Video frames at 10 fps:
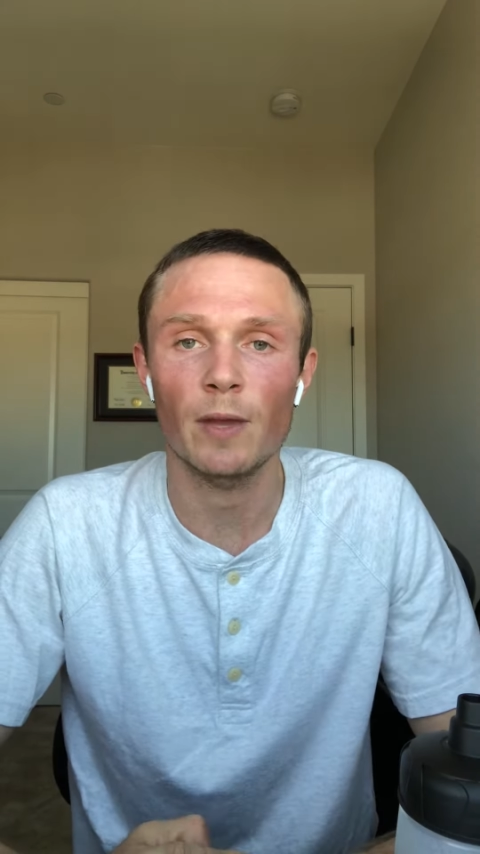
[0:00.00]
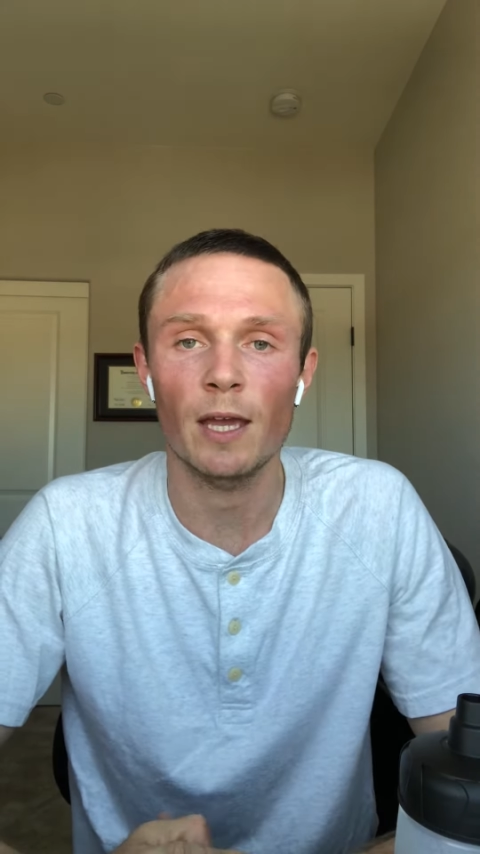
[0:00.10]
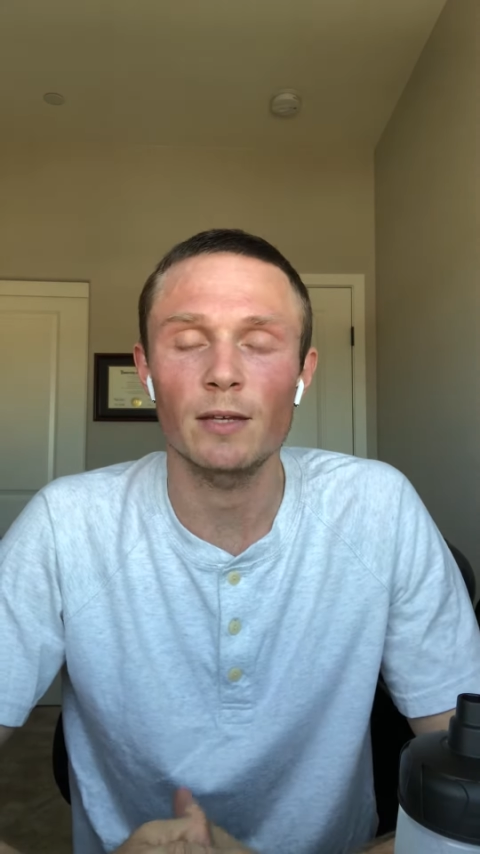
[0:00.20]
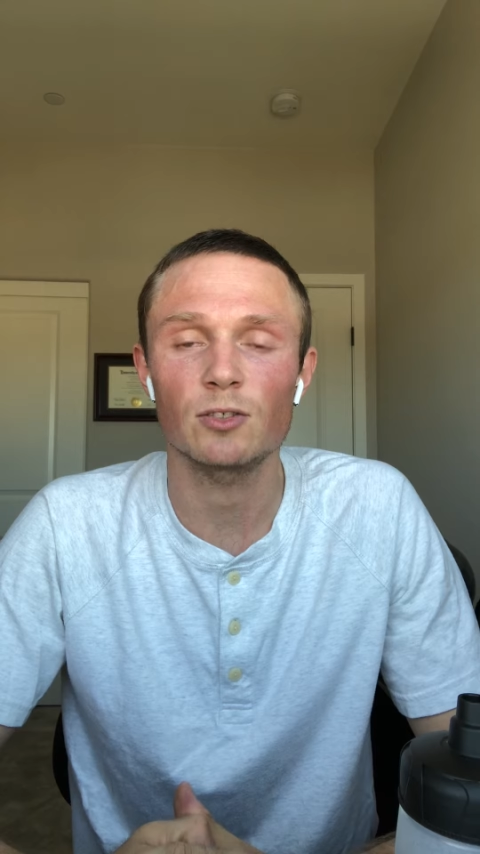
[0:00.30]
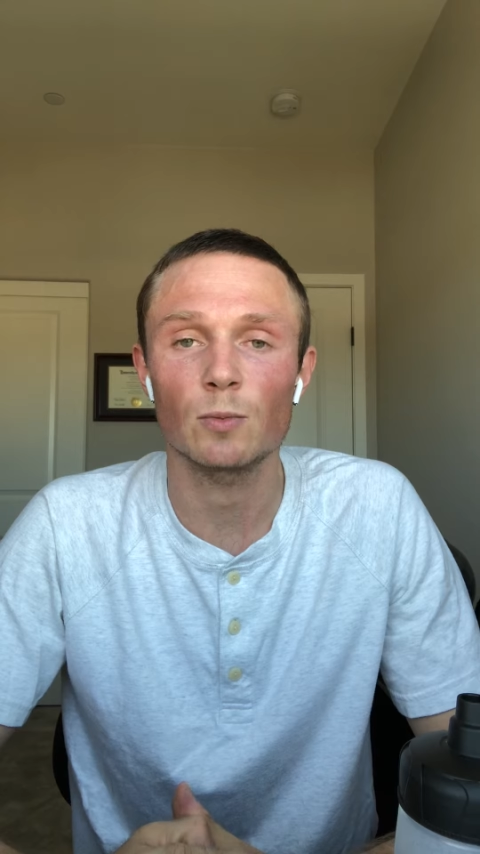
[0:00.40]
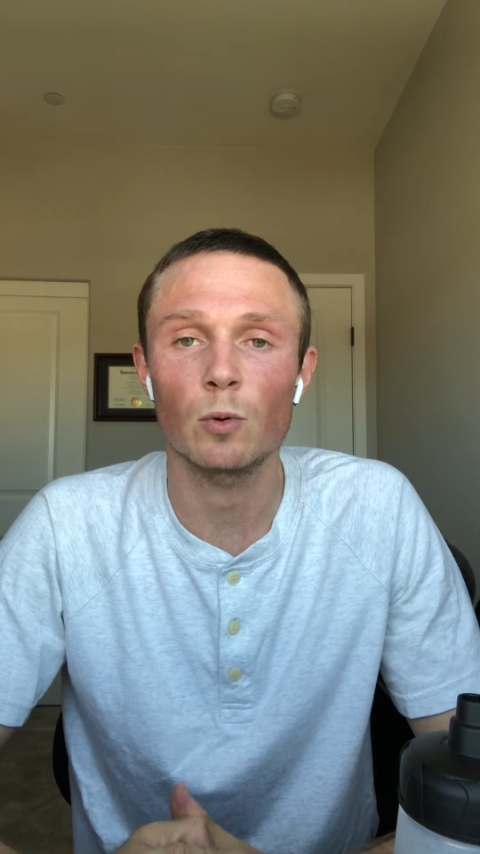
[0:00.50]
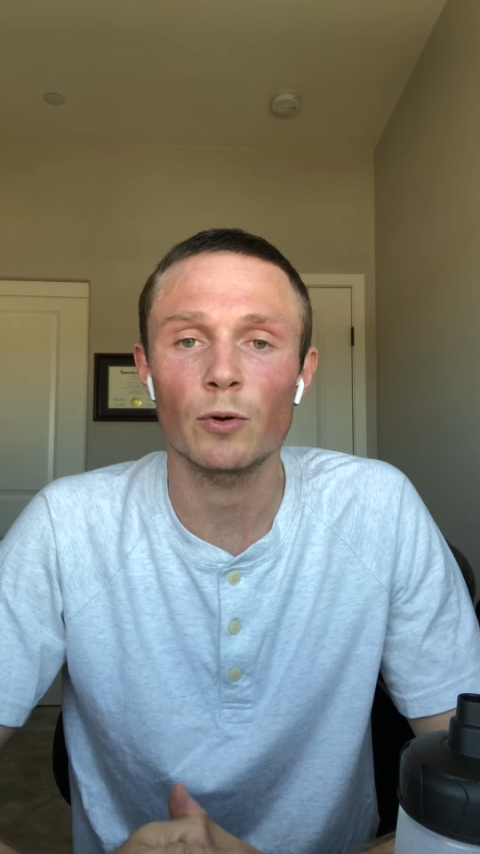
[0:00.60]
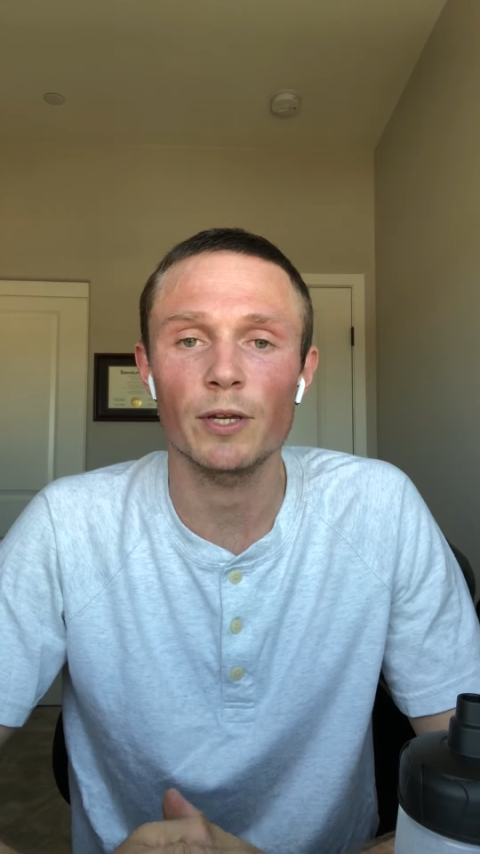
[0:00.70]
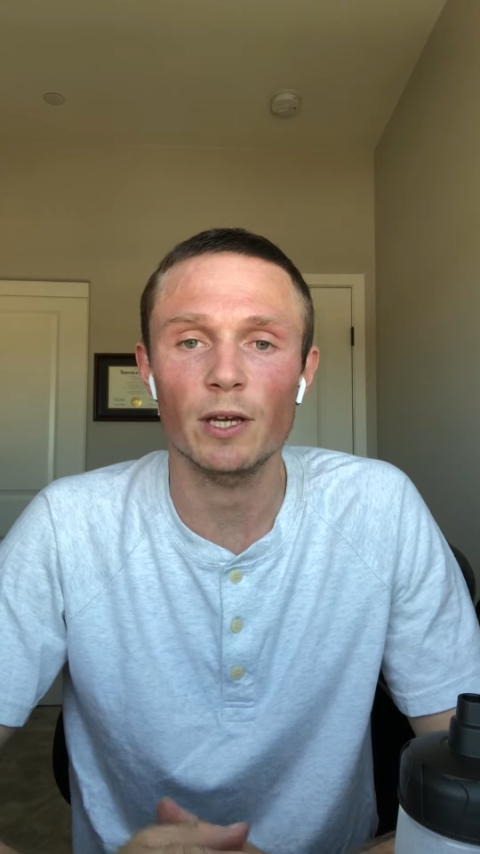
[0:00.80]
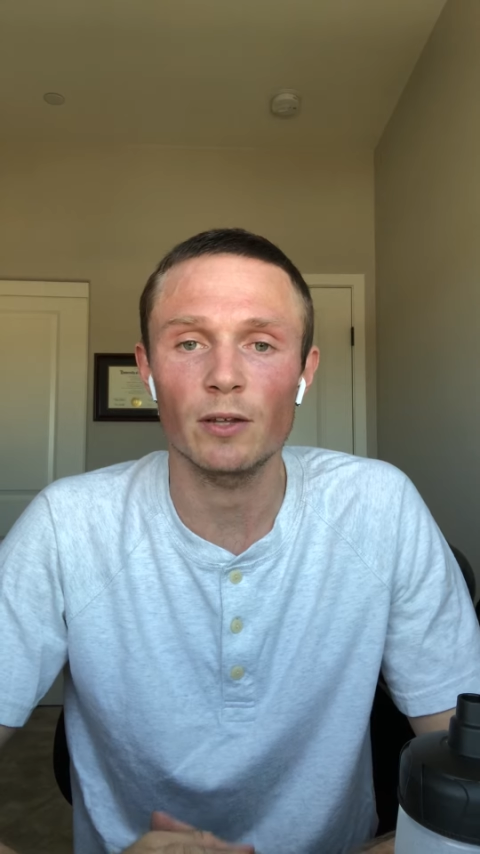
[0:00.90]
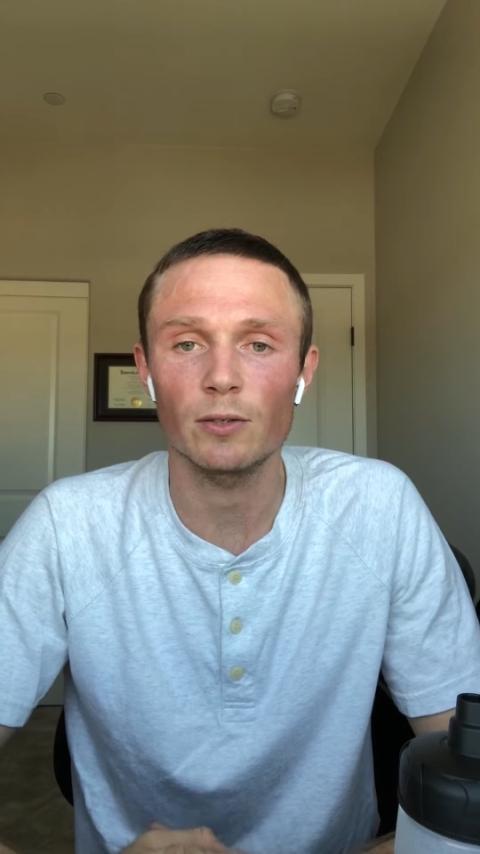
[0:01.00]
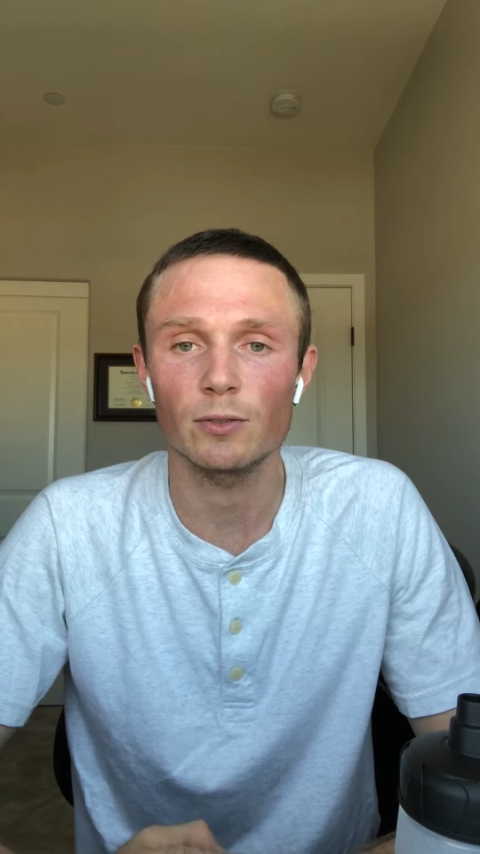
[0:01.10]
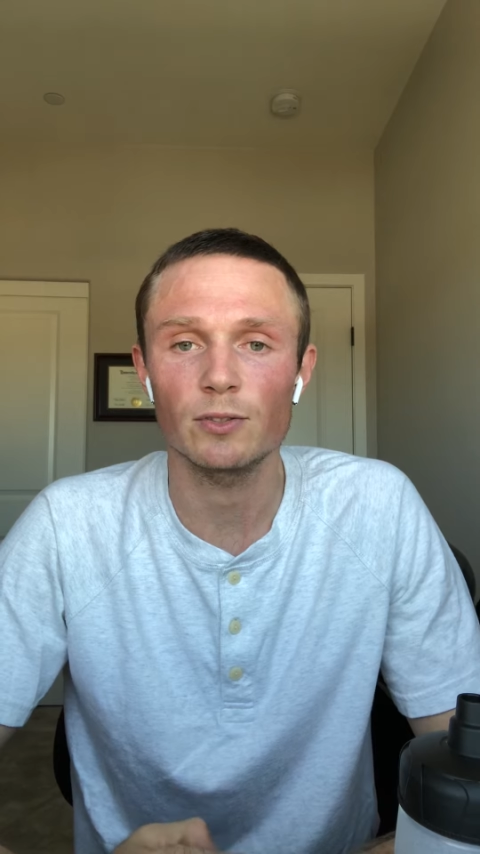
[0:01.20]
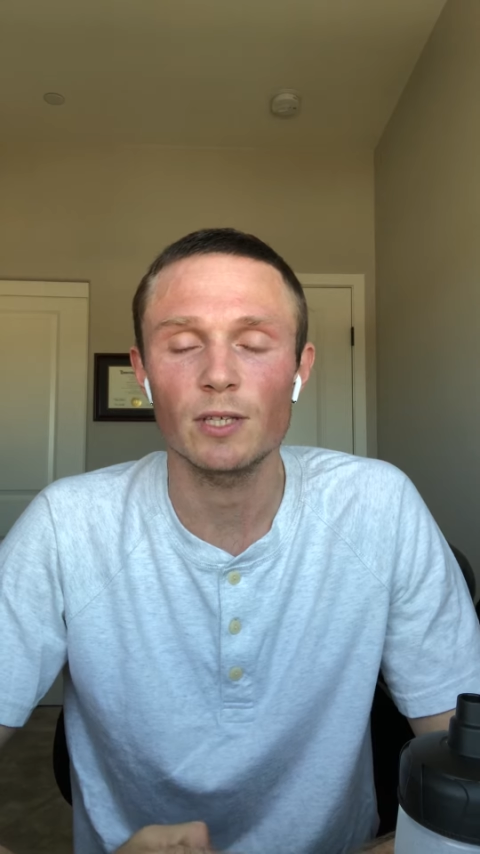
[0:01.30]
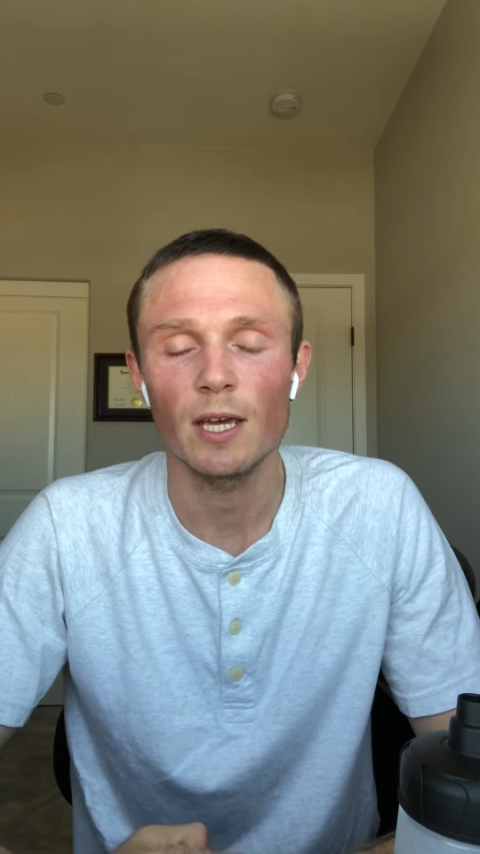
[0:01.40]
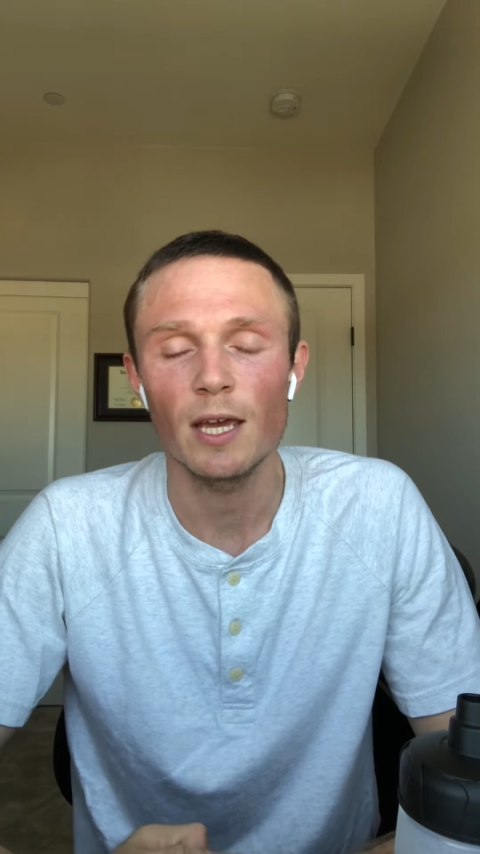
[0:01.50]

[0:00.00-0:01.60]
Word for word: and supporting others.